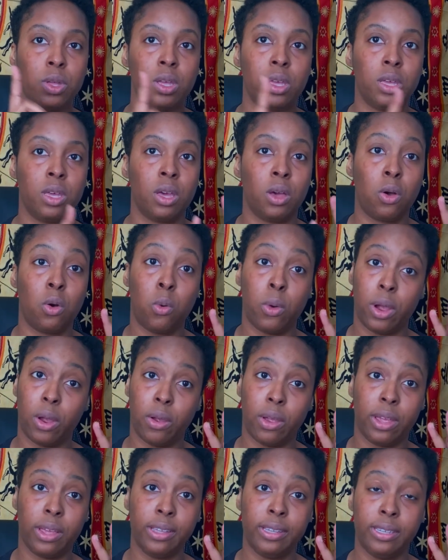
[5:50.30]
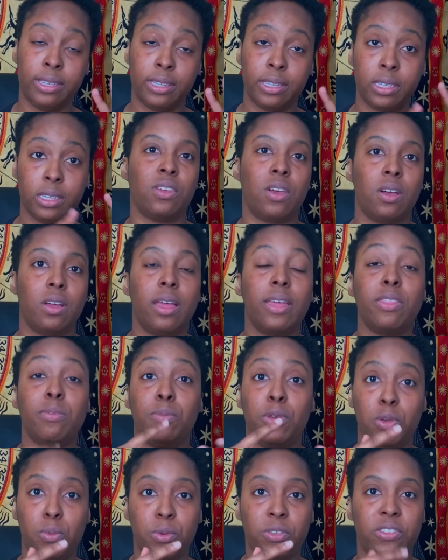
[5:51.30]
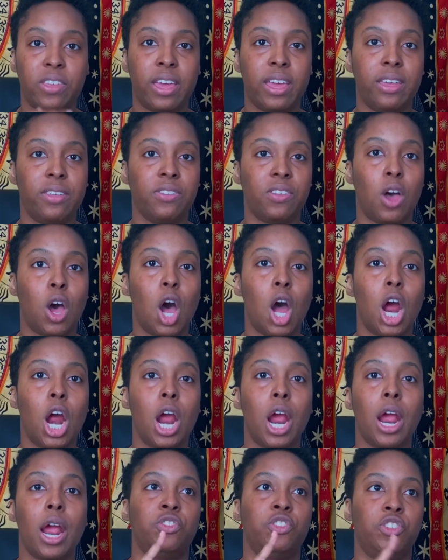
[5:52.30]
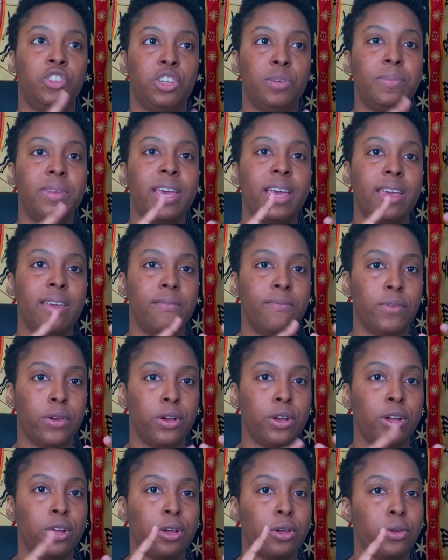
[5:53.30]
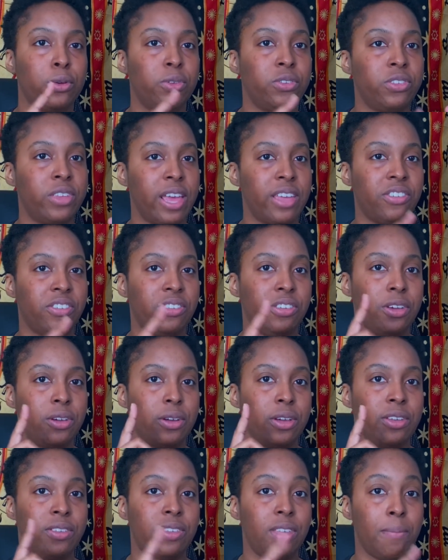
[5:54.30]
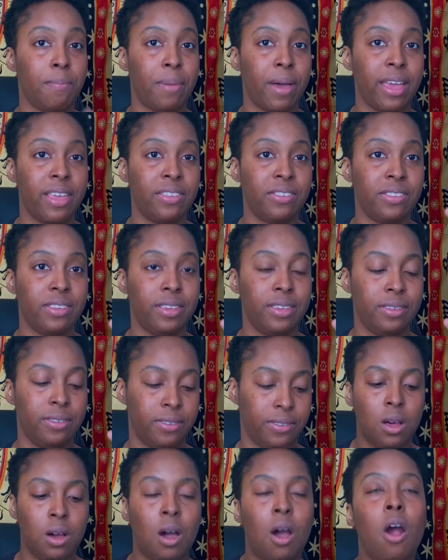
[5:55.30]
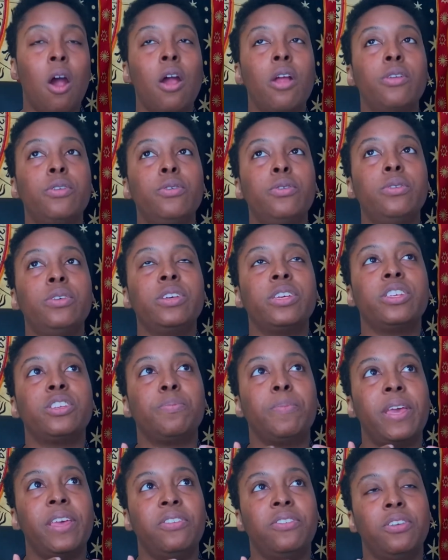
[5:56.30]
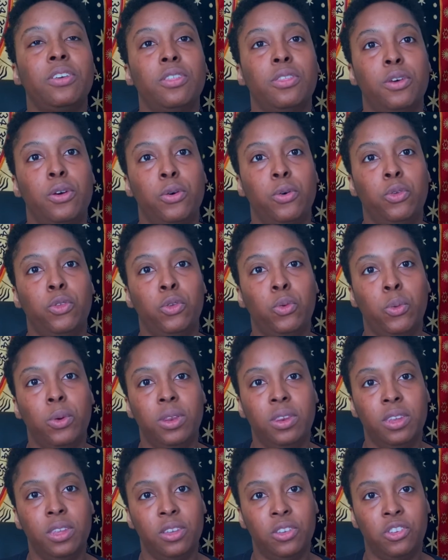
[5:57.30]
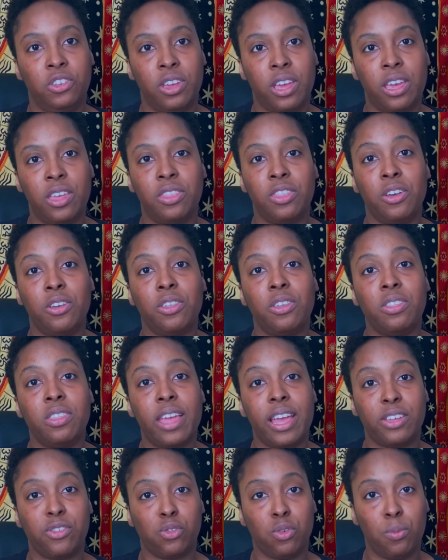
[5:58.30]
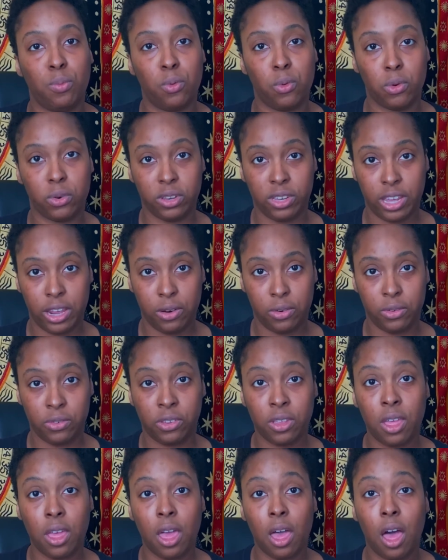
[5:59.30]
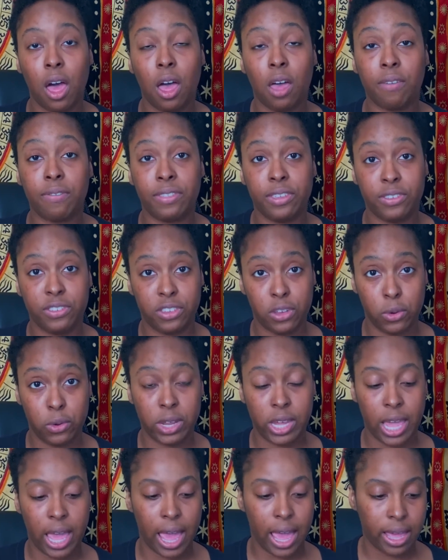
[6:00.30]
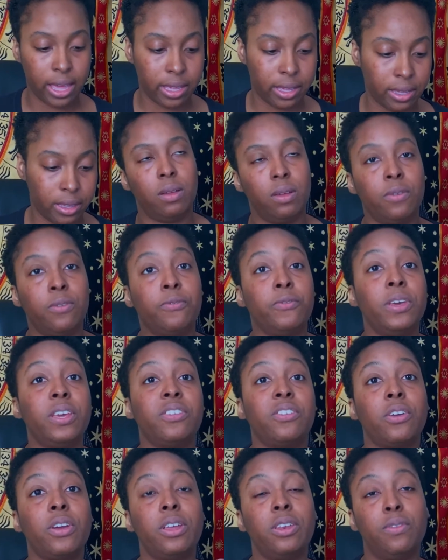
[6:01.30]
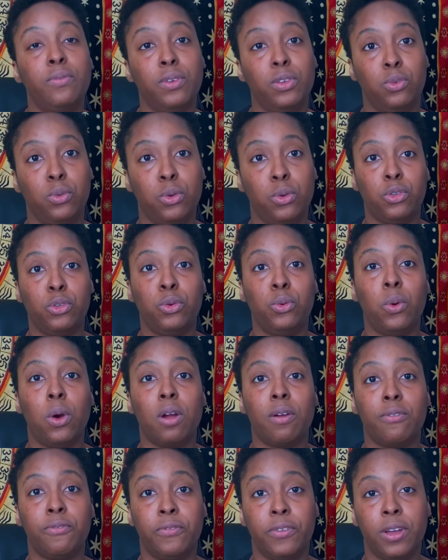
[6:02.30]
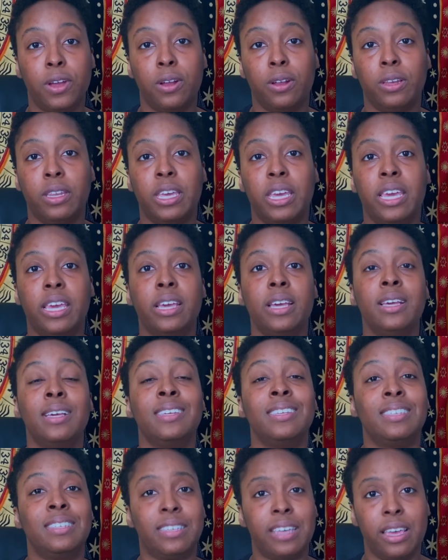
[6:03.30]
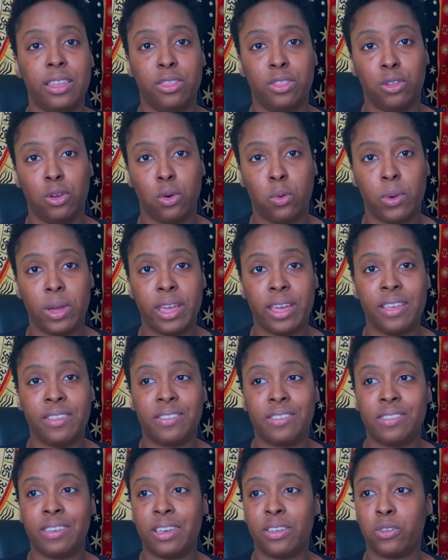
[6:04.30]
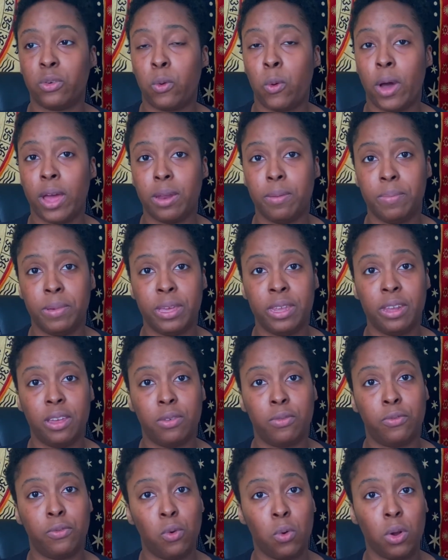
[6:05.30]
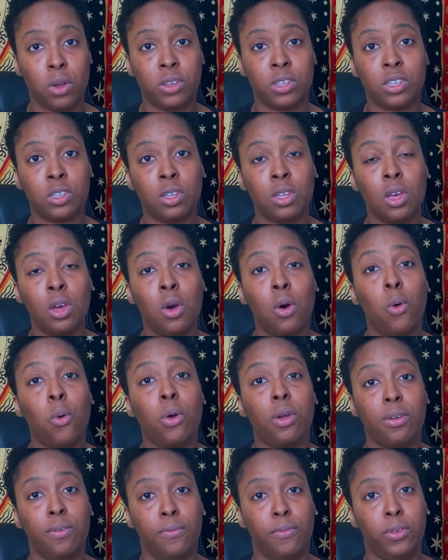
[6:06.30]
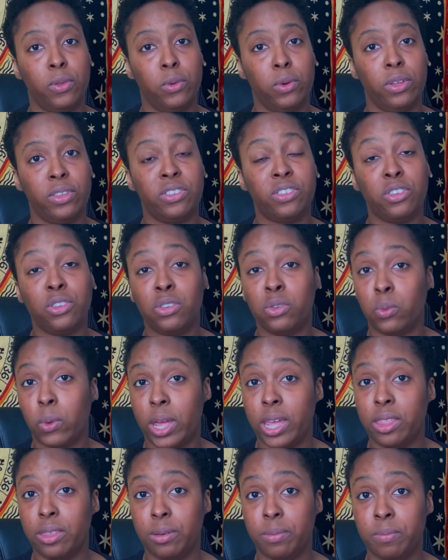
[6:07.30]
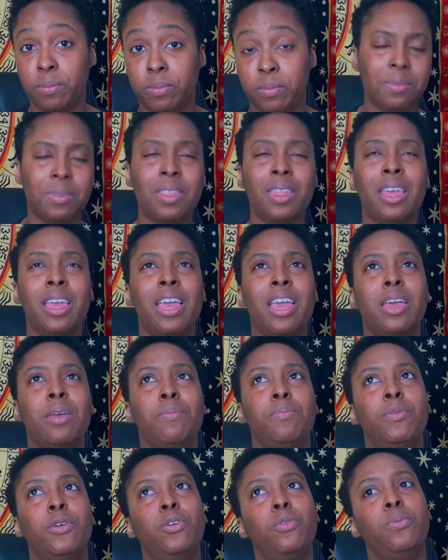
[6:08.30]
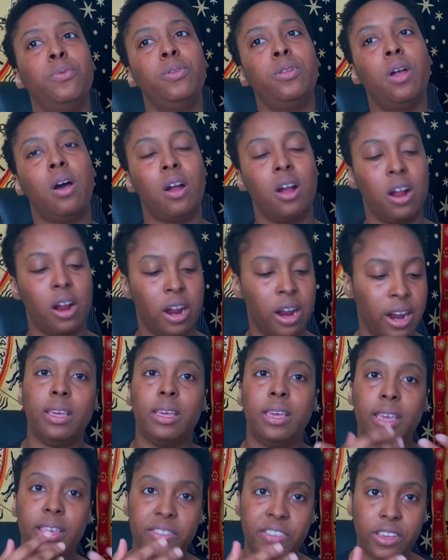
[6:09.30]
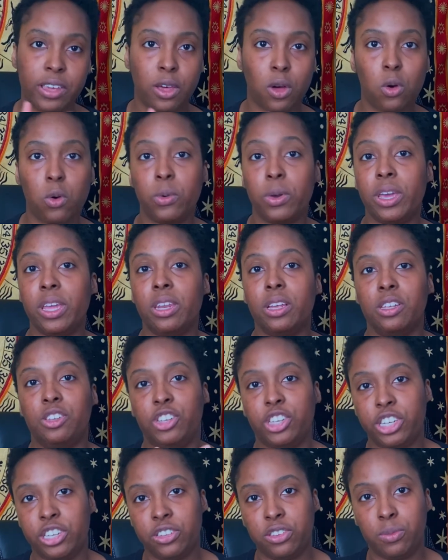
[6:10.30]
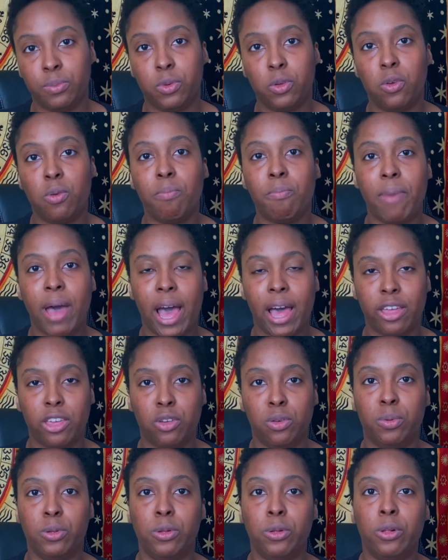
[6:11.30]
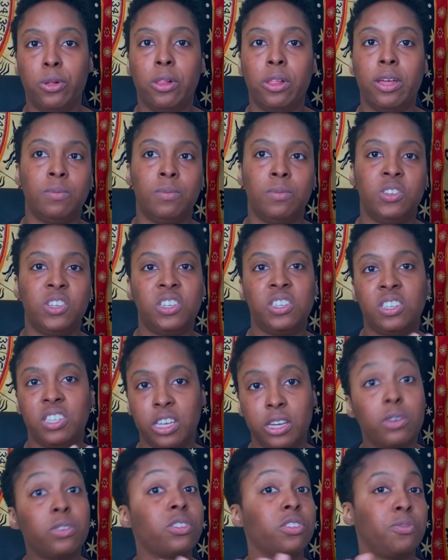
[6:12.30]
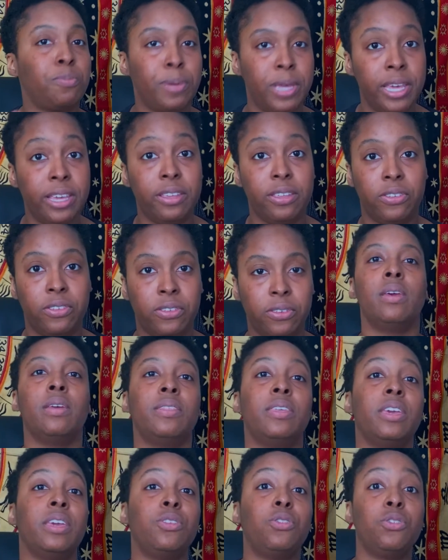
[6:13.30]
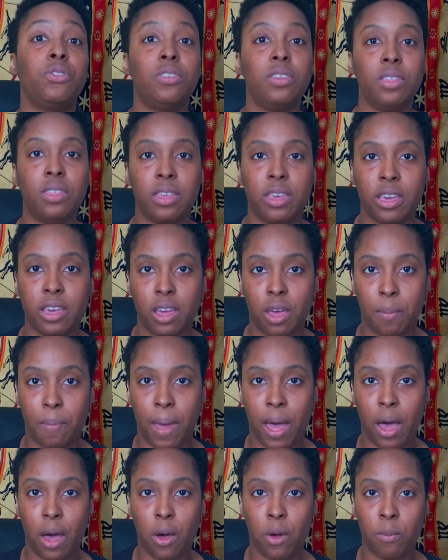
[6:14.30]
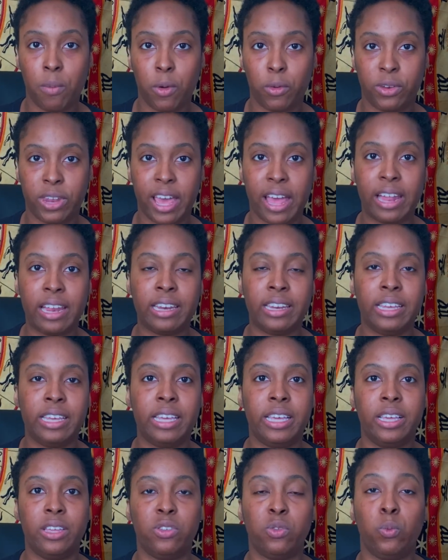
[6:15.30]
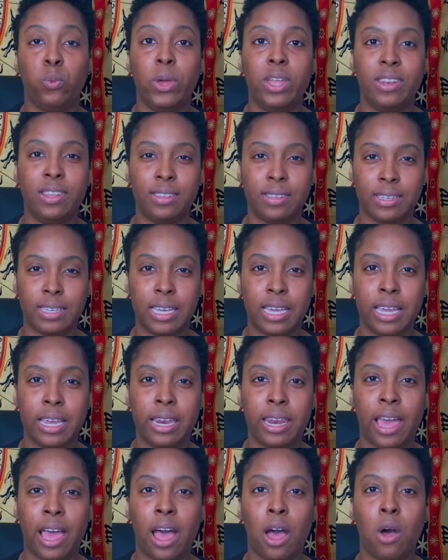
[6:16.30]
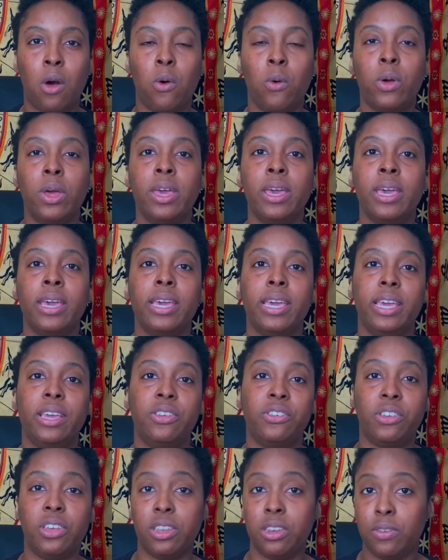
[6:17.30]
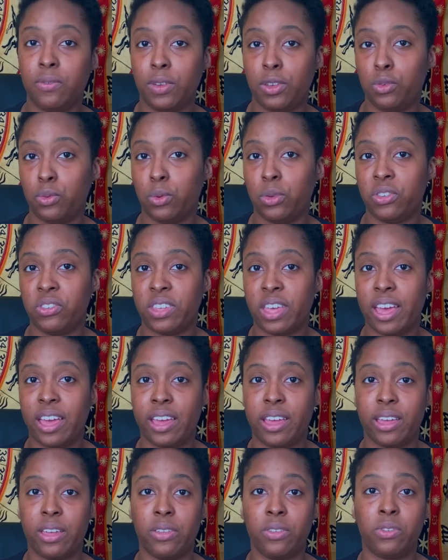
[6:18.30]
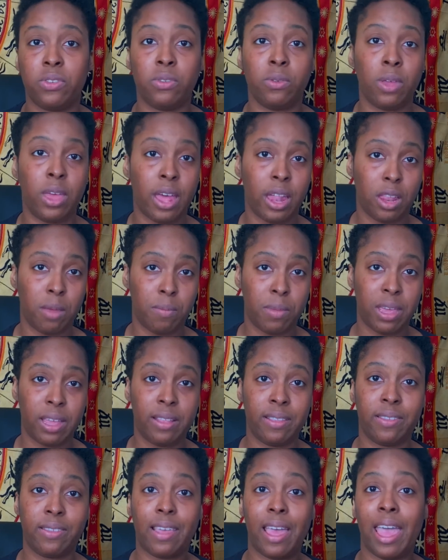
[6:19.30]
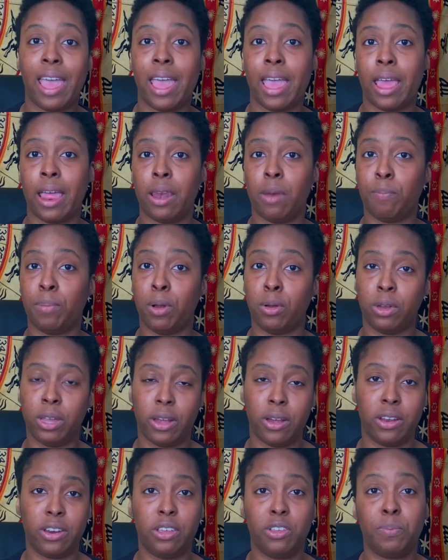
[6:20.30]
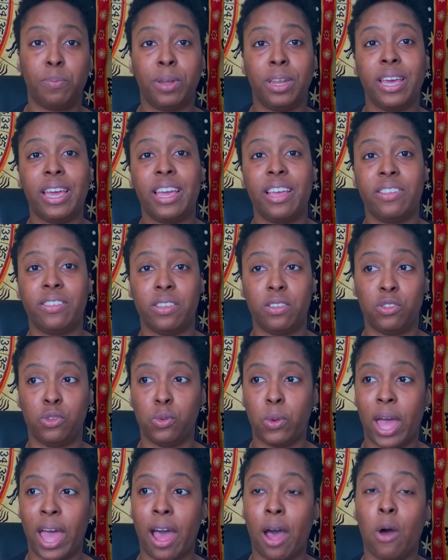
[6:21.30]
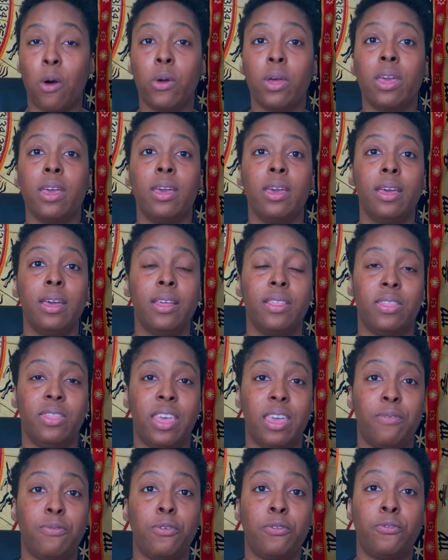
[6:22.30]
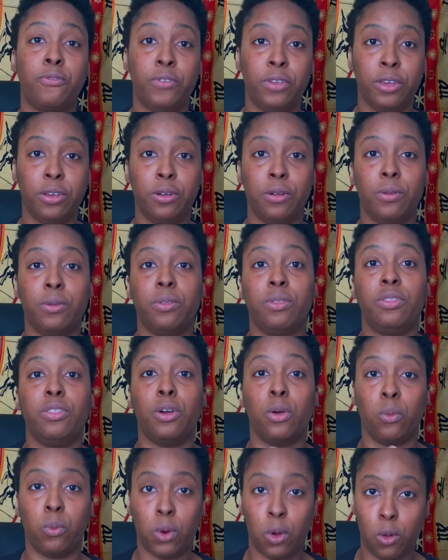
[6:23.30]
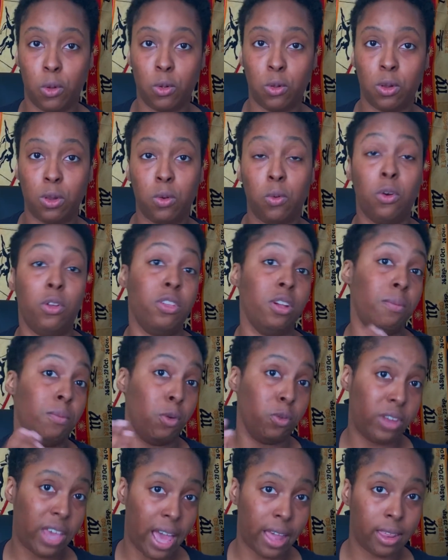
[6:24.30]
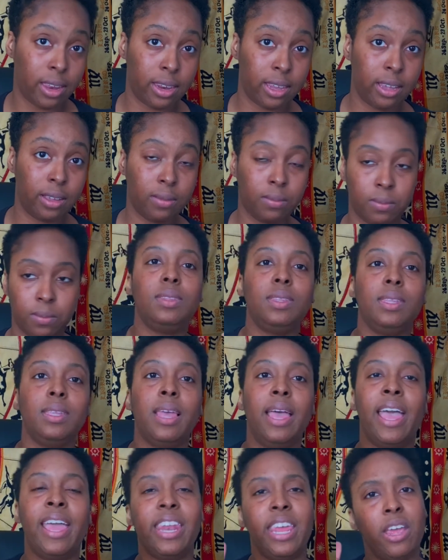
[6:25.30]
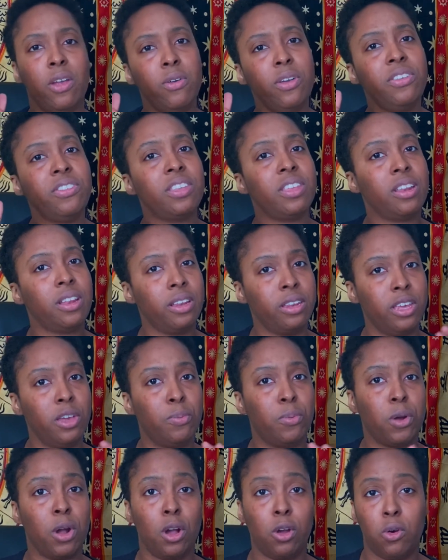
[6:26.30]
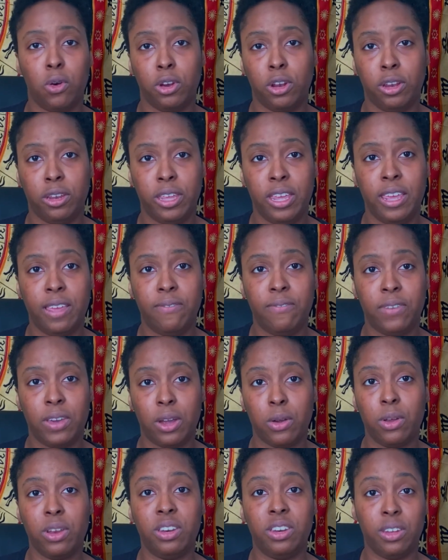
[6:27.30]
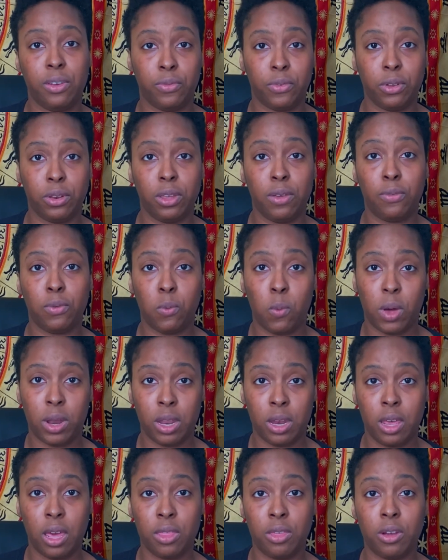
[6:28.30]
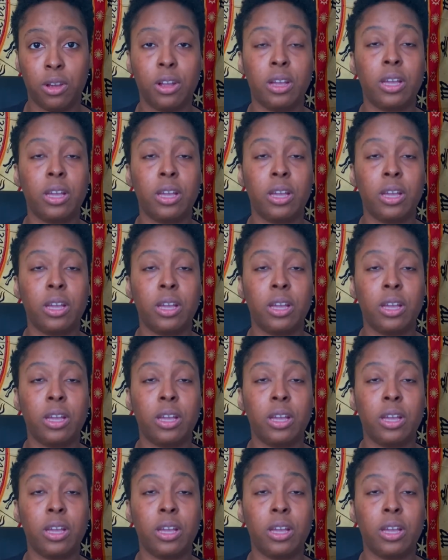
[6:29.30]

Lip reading: Aquarius. And the mutable signs are Gemini, Virgo, Sagittarius, and Pisces. Cardinal is basically those who initiate. They're the natural born leaders of the zodiac. Fixed are individuals are fairly set in their ways. It takes quite a bit of force or influence to sway them. And mutable are easygoing, adjustable, malleable, just seekers of peace. The interesting thing about modality is witnessing how each individual sign's elements and polarities plays into how they fulfill their role or their modality. An Aries and a Libra are going to lead very differently from one another.